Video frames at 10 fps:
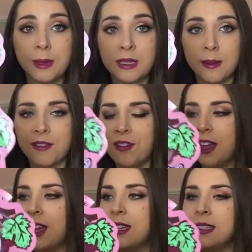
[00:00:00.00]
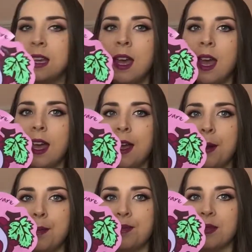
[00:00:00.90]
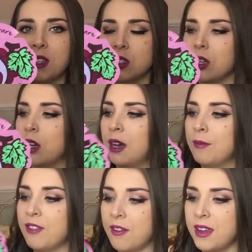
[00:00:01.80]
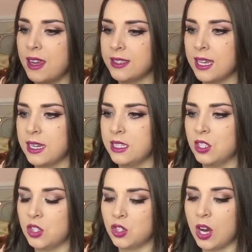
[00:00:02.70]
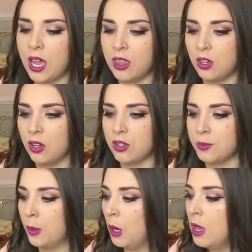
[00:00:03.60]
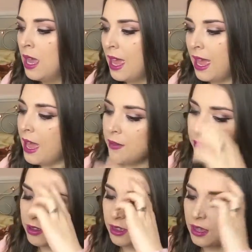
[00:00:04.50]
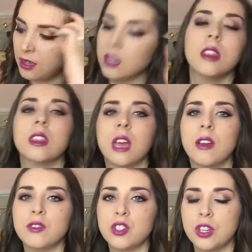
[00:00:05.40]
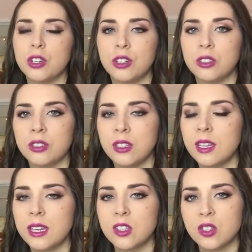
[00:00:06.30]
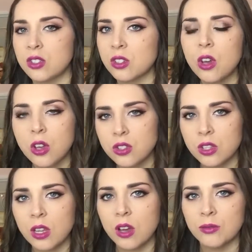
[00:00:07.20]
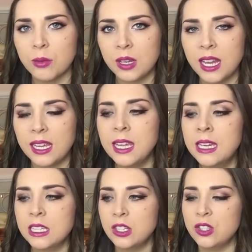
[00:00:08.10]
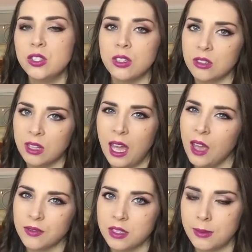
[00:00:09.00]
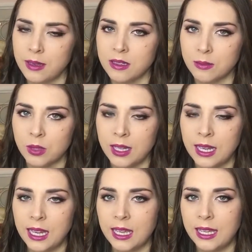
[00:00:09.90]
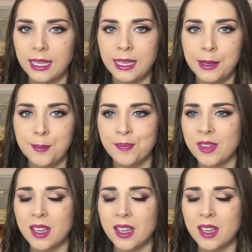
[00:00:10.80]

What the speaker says: as big as my face, so I'm very excited to try those. But everything that I've shown doesn't cost a lot of money. You don't have to spend money. A